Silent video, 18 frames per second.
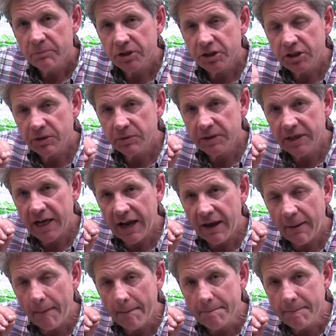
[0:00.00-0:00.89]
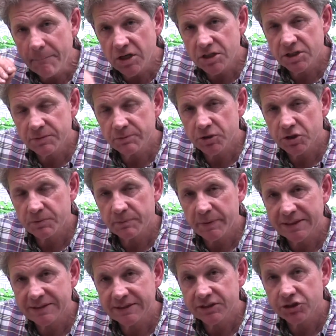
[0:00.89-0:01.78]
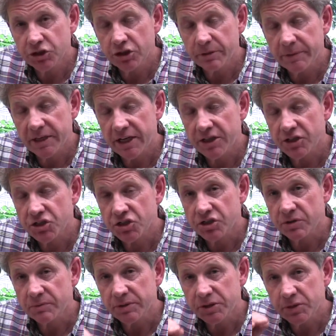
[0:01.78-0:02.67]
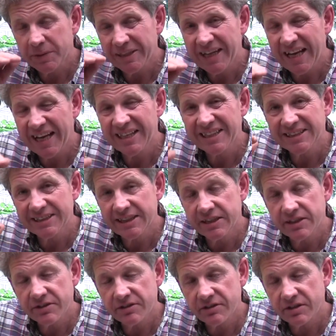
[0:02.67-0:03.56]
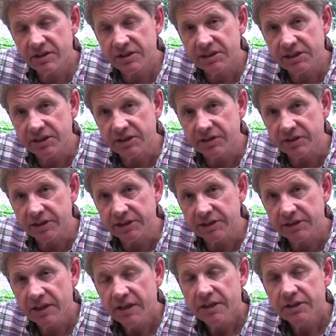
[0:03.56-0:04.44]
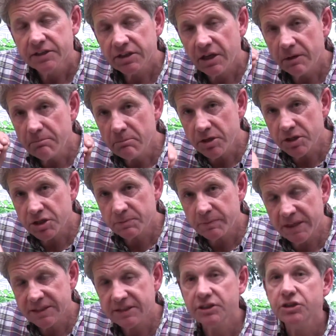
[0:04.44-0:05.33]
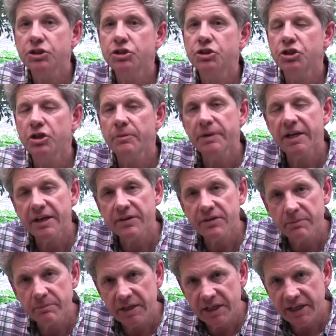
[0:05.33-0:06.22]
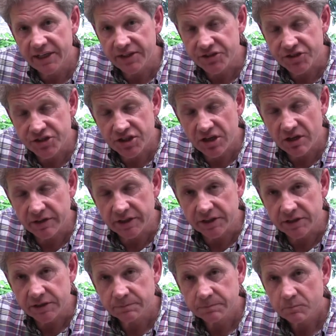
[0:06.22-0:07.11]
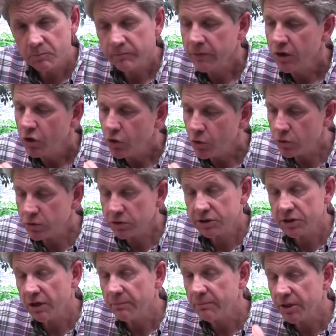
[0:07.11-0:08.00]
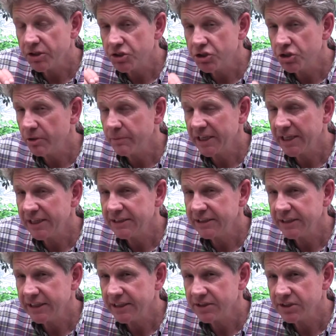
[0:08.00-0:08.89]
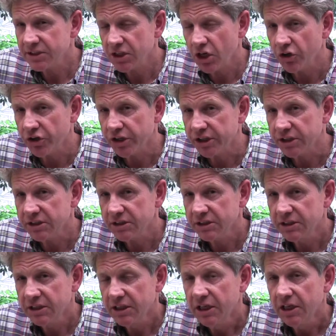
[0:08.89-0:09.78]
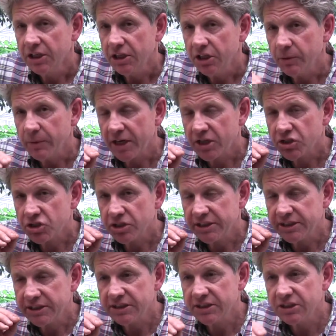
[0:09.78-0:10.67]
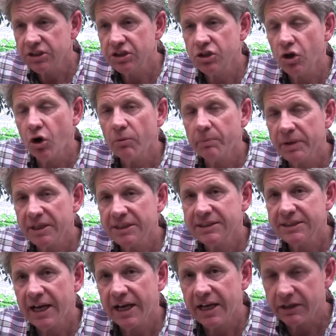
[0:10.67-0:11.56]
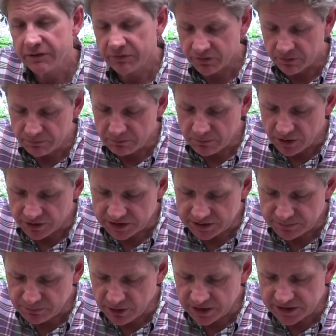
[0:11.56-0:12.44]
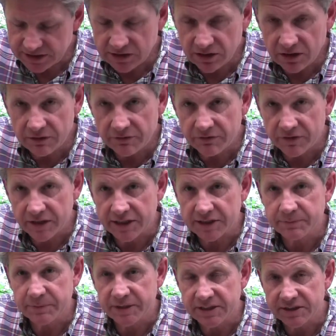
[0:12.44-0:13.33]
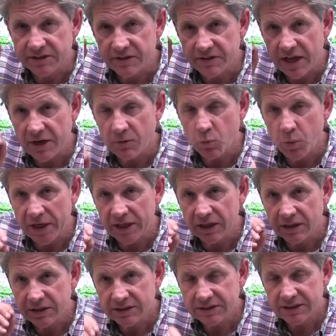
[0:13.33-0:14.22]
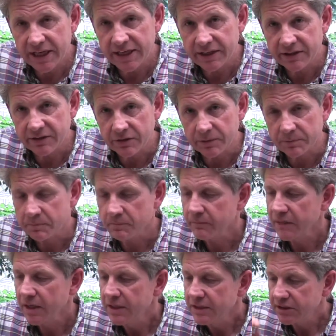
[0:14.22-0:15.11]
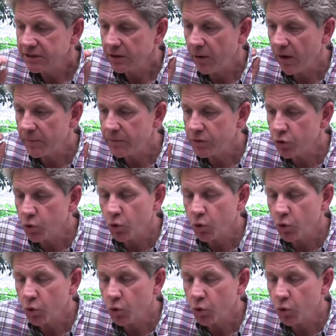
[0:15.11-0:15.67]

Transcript: but you get much better germination between 18 and 30 degrees, so much better to germinate them inside. Also, by germinating inside, you actually stop attack from mice. Mice love these beans and they will take them. So I would